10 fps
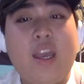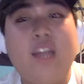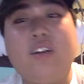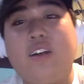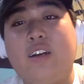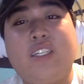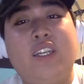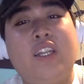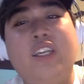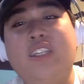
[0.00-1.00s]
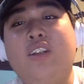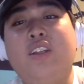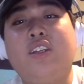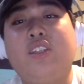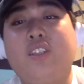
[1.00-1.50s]
And look, like I said, he's done
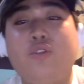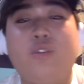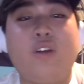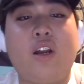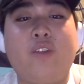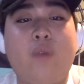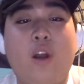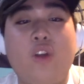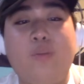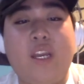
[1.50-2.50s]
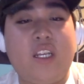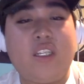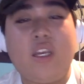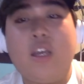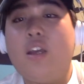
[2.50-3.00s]
this to a lot of modern
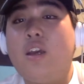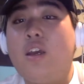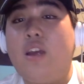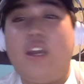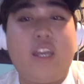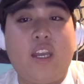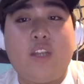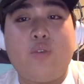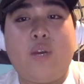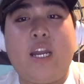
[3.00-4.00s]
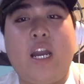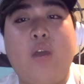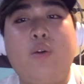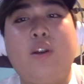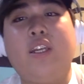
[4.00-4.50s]
bigs, aka Dwight
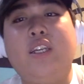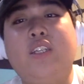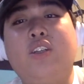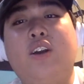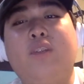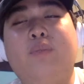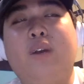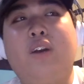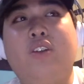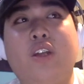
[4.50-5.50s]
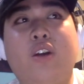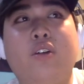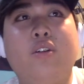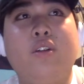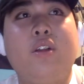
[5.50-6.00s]
Howard. He's talked about,
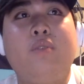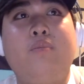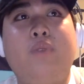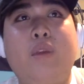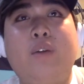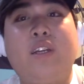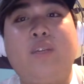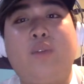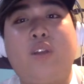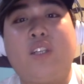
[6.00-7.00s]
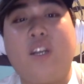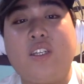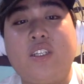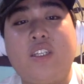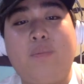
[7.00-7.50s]
people like DeMarcus
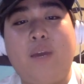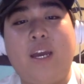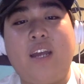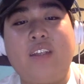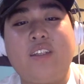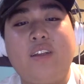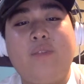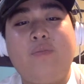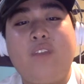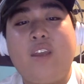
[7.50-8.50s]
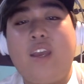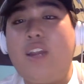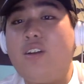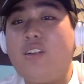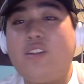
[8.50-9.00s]
Cousins in the past.
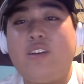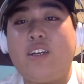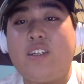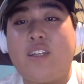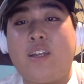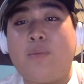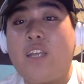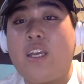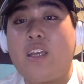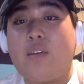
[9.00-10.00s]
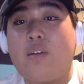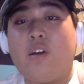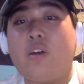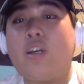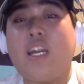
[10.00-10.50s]
And honestly, like I said, I'm just getting
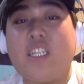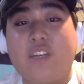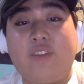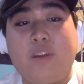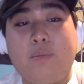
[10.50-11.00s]
kind of sick of it.